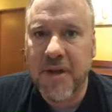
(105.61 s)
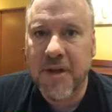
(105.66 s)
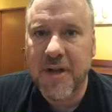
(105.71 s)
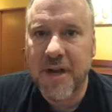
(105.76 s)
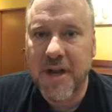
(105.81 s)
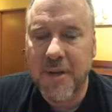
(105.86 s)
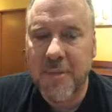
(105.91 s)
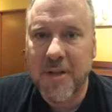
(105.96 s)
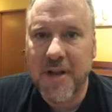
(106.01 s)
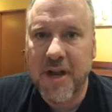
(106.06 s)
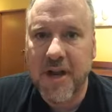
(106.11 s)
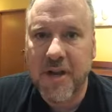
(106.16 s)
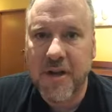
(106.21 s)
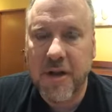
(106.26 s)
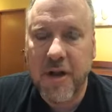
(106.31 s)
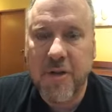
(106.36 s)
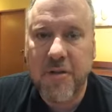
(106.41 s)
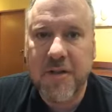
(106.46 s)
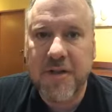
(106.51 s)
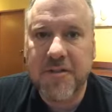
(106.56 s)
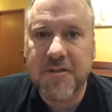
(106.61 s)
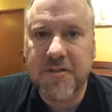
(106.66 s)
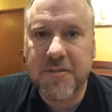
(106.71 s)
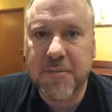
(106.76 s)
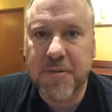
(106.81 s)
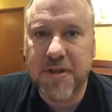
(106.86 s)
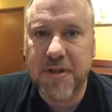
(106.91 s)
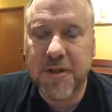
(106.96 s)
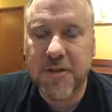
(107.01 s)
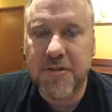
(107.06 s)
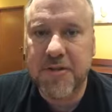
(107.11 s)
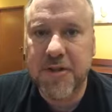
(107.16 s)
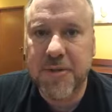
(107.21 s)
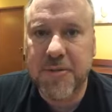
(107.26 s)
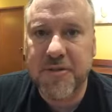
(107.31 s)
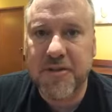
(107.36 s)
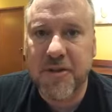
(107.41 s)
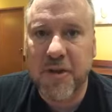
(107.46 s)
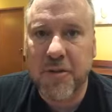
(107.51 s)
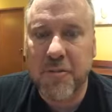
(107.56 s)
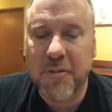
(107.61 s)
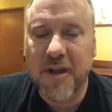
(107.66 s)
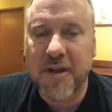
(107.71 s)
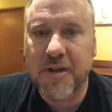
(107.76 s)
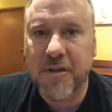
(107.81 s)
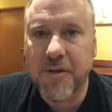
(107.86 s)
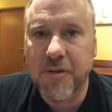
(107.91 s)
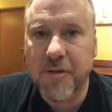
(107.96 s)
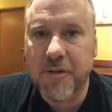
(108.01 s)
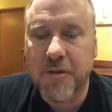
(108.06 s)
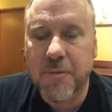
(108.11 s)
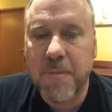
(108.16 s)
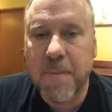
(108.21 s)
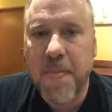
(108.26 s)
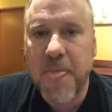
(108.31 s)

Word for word: Now, you may not know this, but YouTube is owned by Google.